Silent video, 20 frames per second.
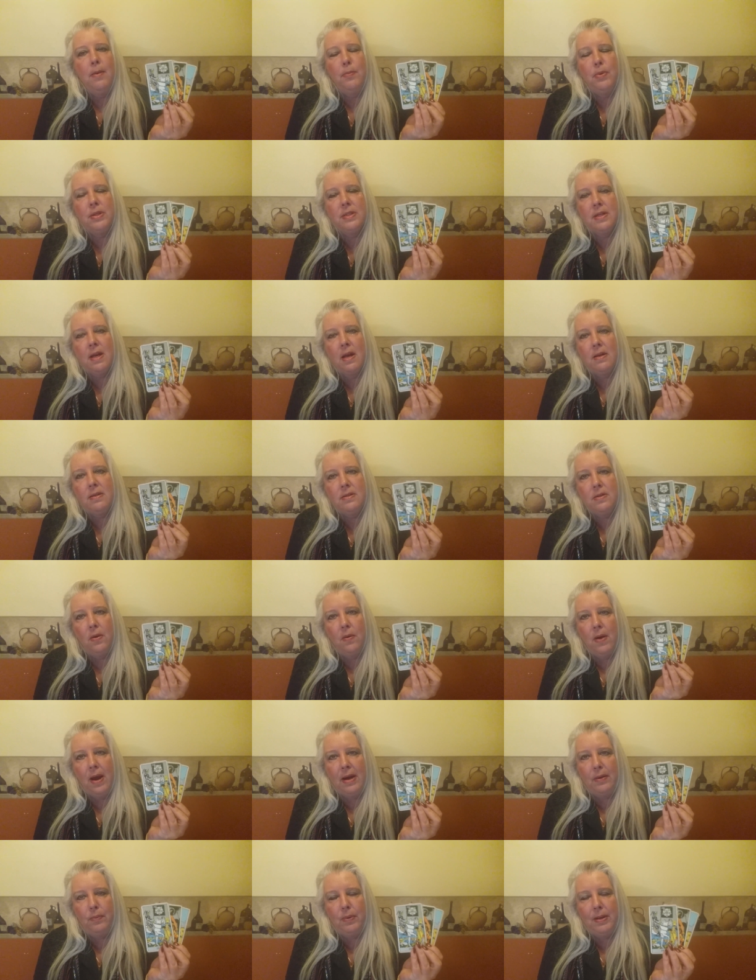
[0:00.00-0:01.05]
but it's
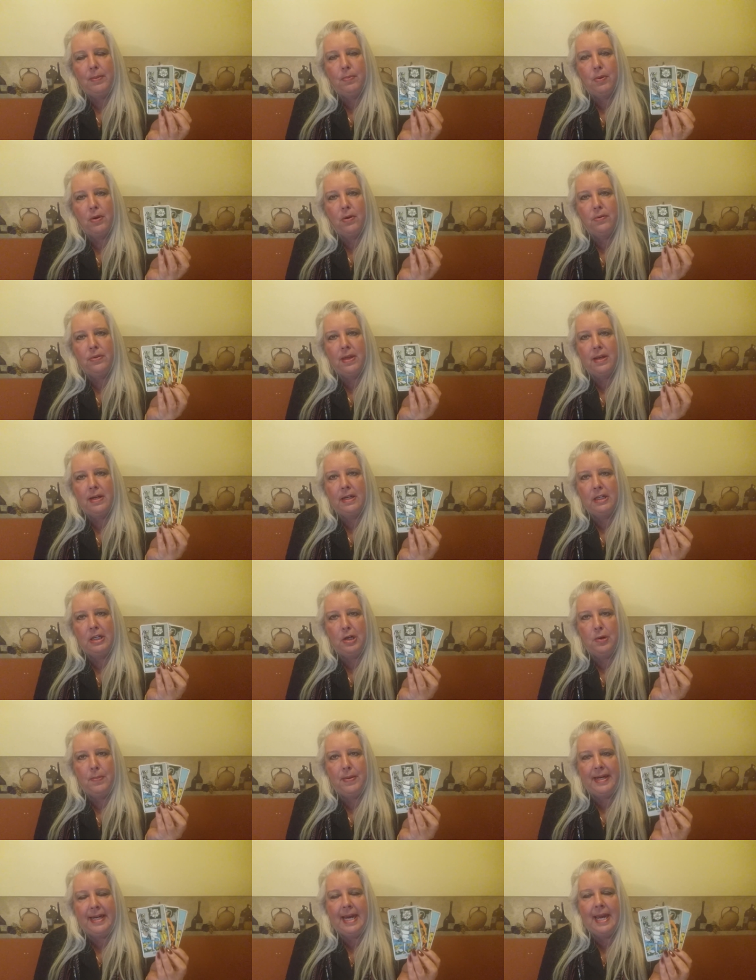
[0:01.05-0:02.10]
also a rebirth and a
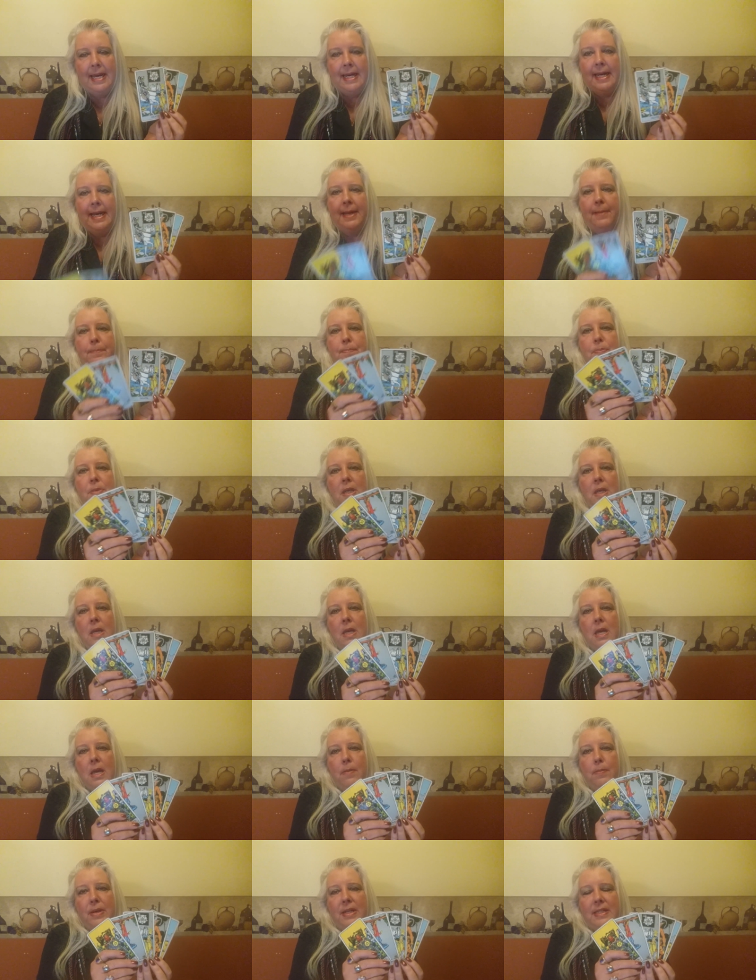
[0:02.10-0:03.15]
new beginning.
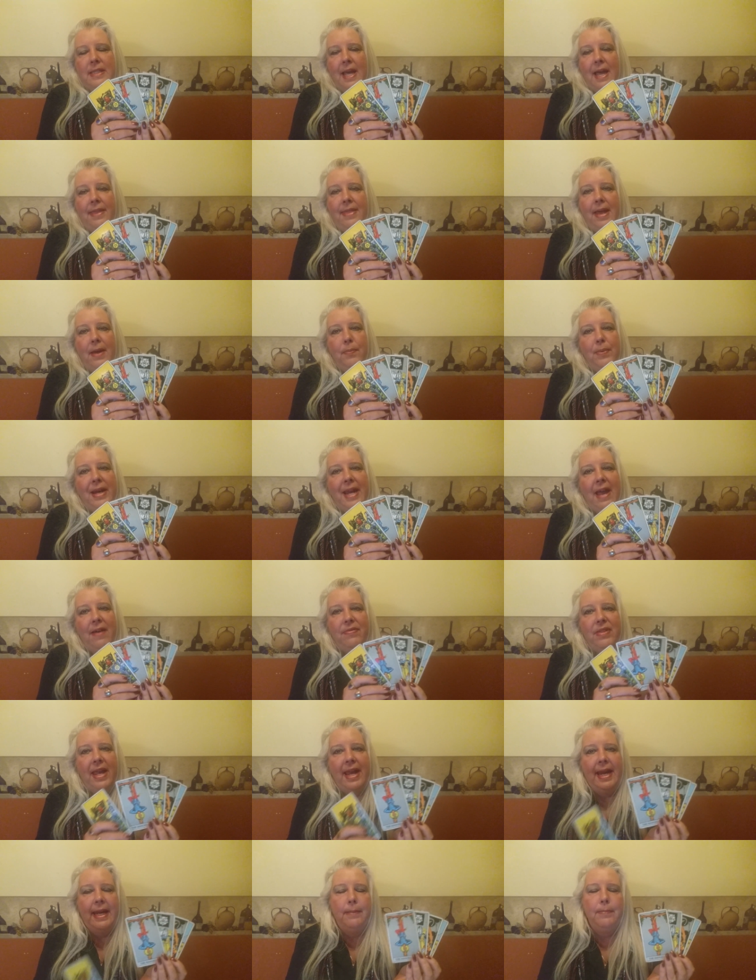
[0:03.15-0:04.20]
Beside that, we have
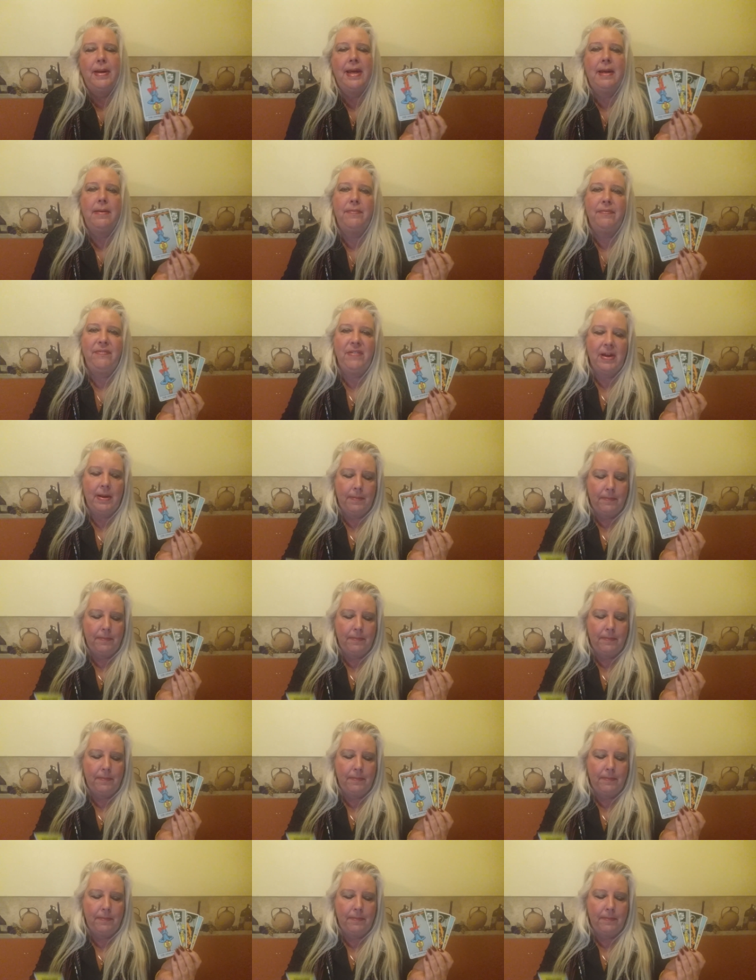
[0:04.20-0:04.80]
the hangman